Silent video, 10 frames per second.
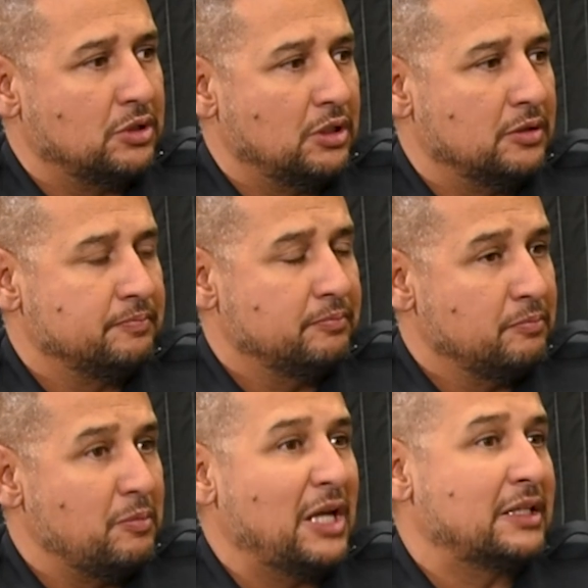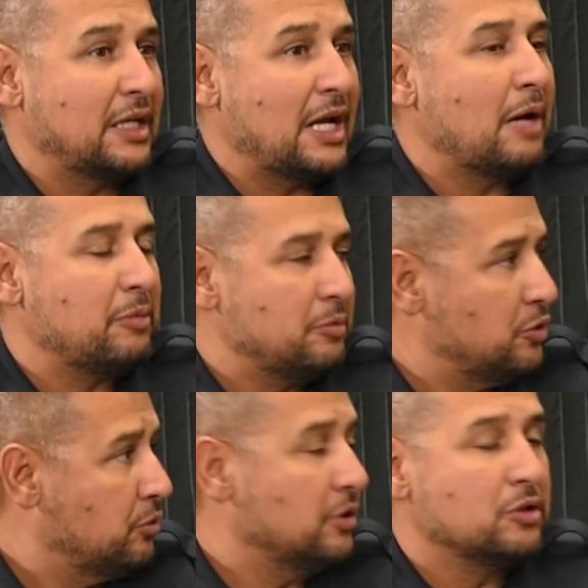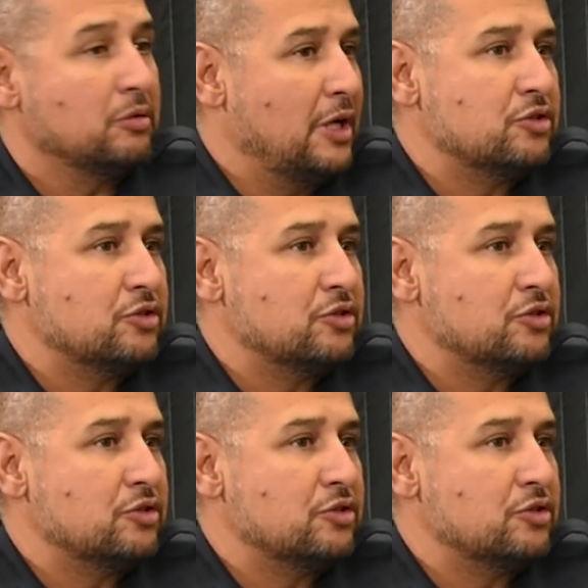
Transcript: to make that happen between the two